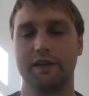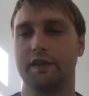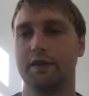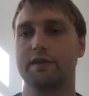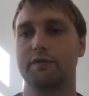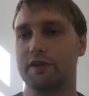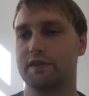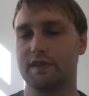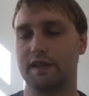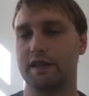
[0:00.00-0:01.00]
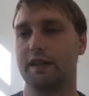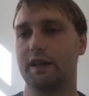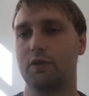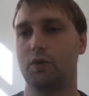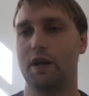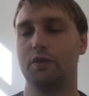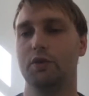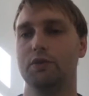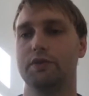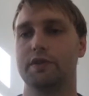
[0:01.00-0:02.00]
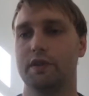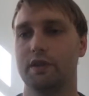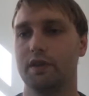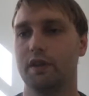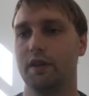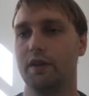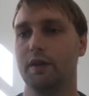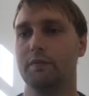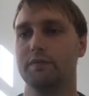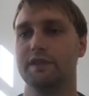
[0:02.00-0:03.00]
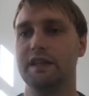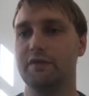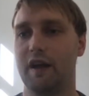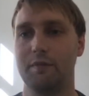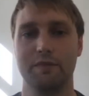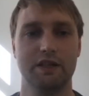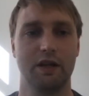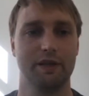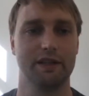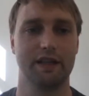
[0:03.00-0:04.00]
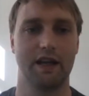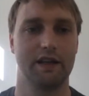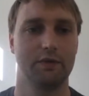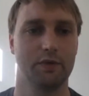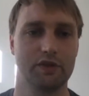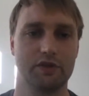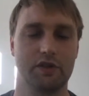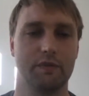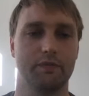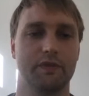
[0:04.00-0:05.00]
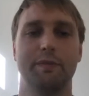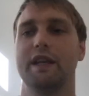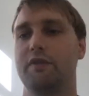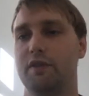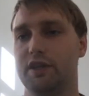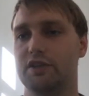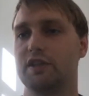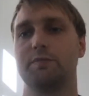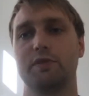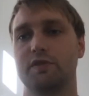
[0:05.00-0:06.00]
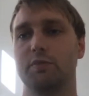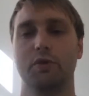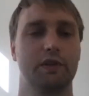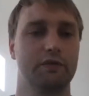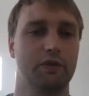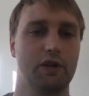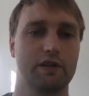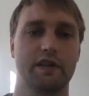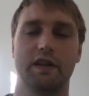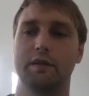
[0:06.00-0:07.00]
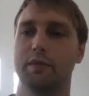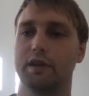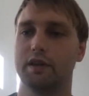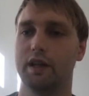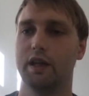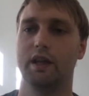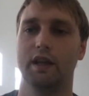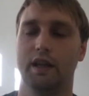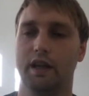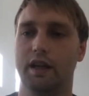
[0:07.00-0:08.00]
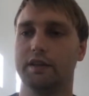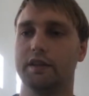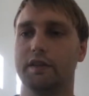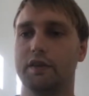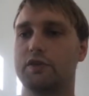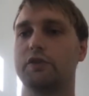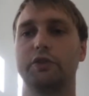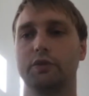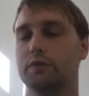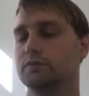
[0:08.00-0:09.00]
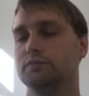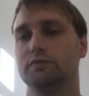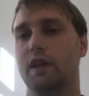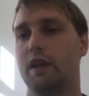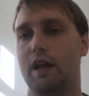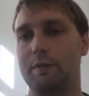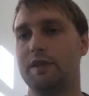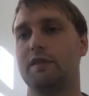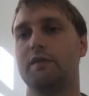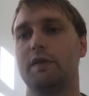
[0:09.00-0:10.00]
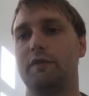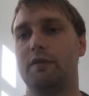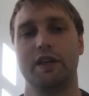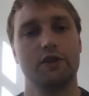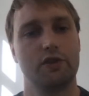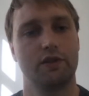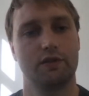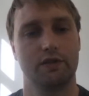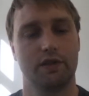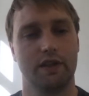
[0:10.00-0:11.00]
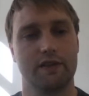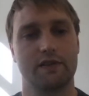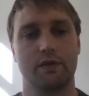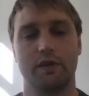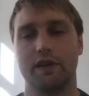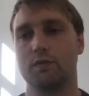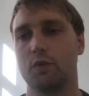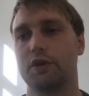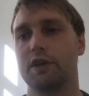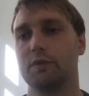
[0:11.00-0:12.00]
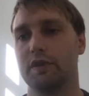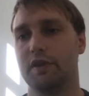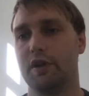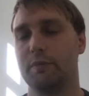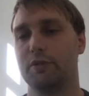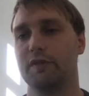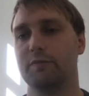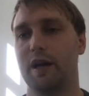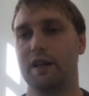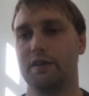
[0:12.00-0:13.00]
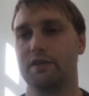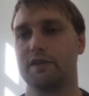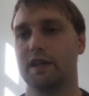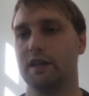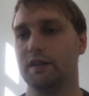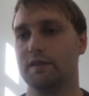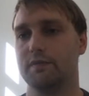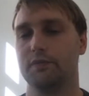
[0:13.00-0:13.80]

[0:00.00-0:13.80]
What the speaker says: there is, for instance, like a quite old DeFi meetup in Ghana, which the Mega Foundation has been supporting for a long time. And there's also, the foundation is working with a number of partners in